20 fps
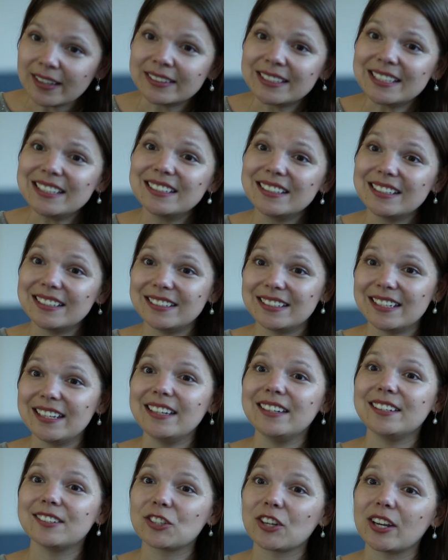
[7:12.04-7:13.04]
did
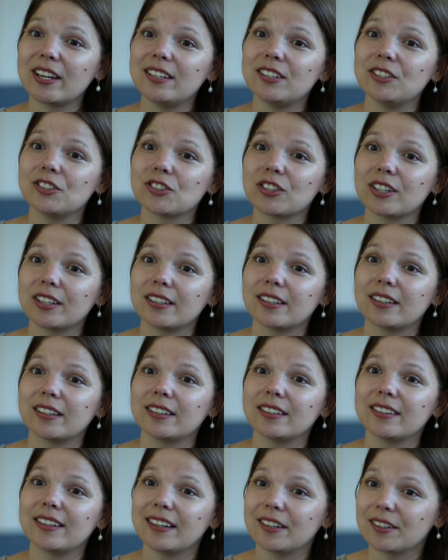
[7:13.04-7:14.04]
indeed change
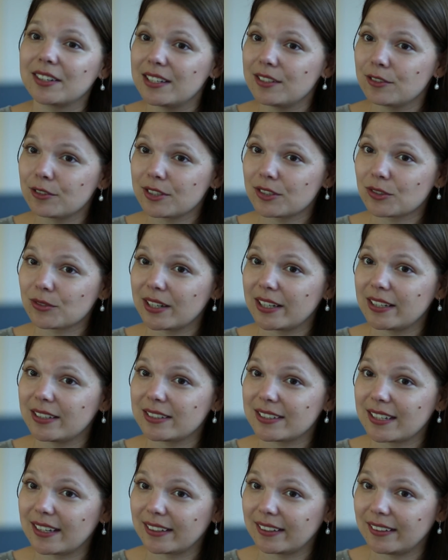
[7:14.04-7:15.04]
their interest rate
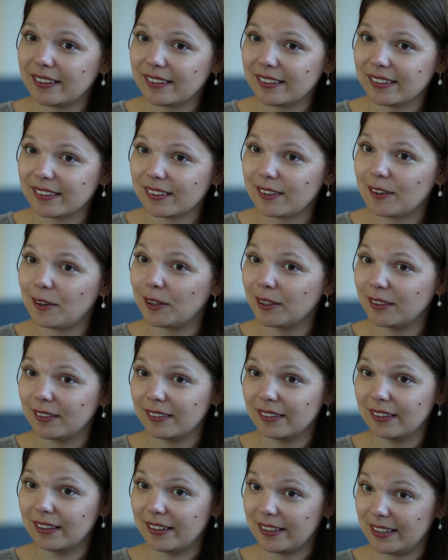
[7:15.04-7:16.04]
setting all
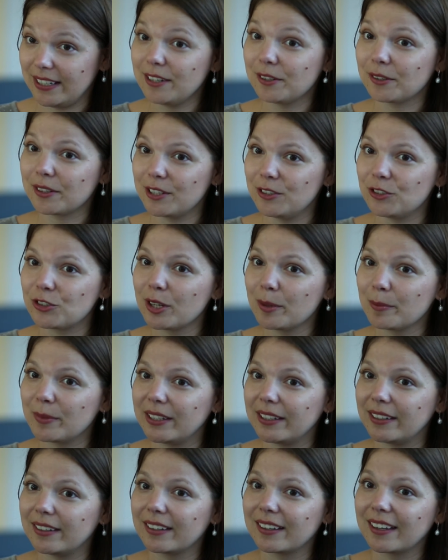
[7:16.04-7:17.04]
here in
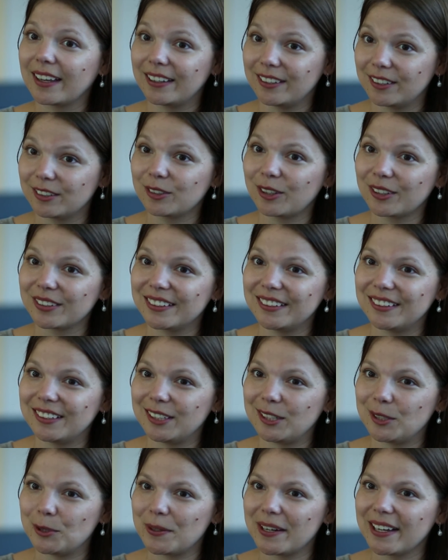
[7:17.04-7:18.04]
Germany and not in
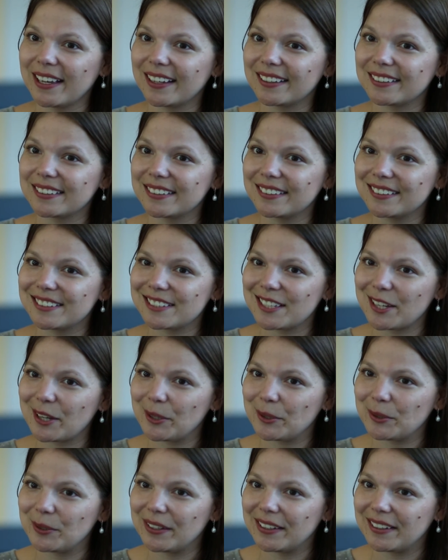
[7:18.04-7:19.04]
the US.
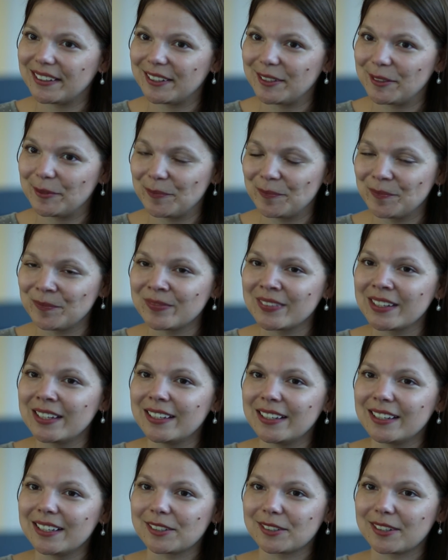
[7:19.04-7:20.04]
So
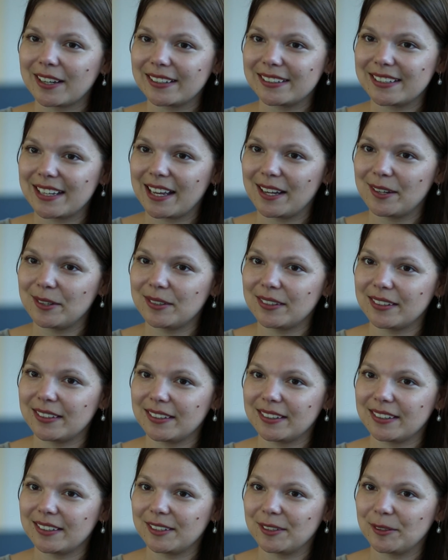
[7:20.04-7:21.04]
right
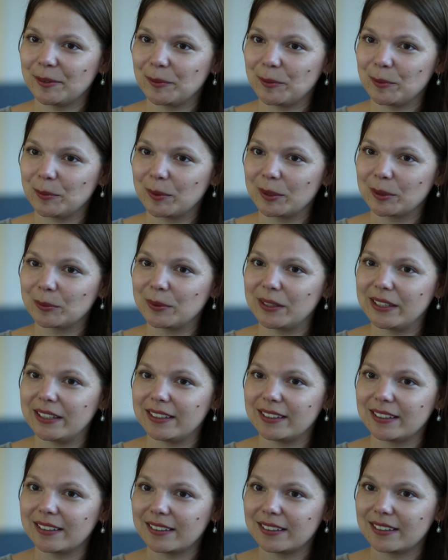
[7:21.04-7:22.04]
now, what
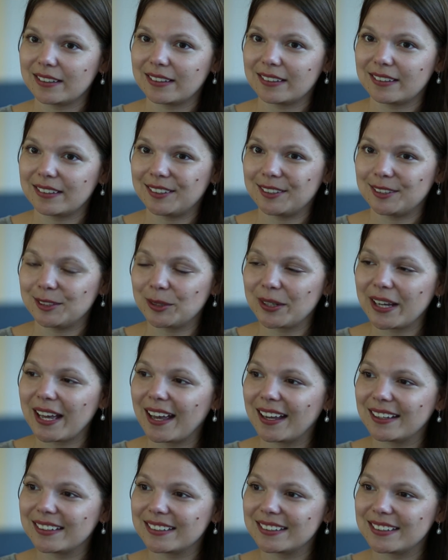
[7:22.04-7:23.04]
we look
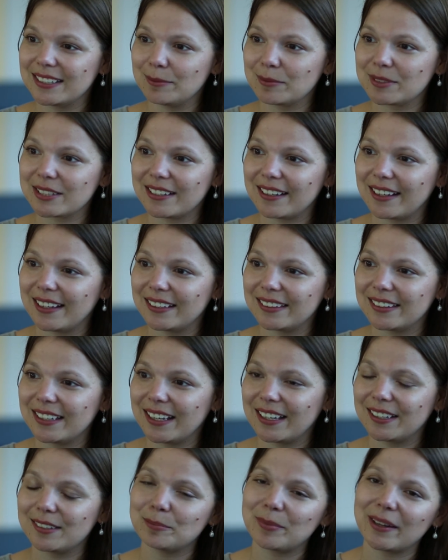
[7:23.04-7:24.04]
at seems like
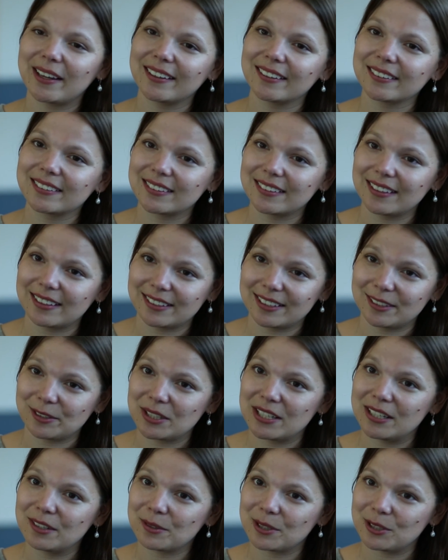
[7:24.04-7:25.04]
that banks that are
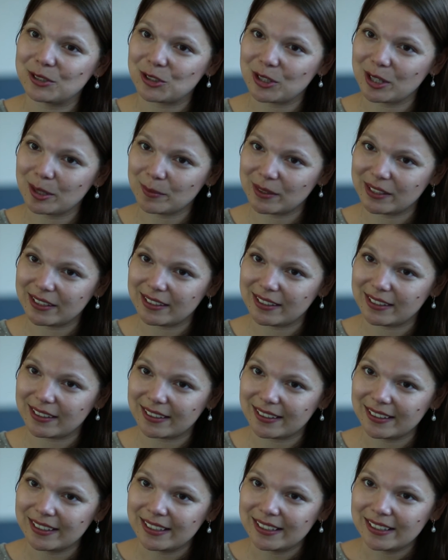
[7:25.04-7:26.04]
here in
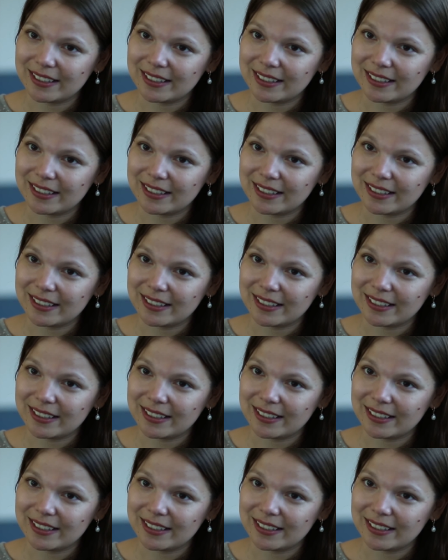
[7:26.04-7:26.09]
Germany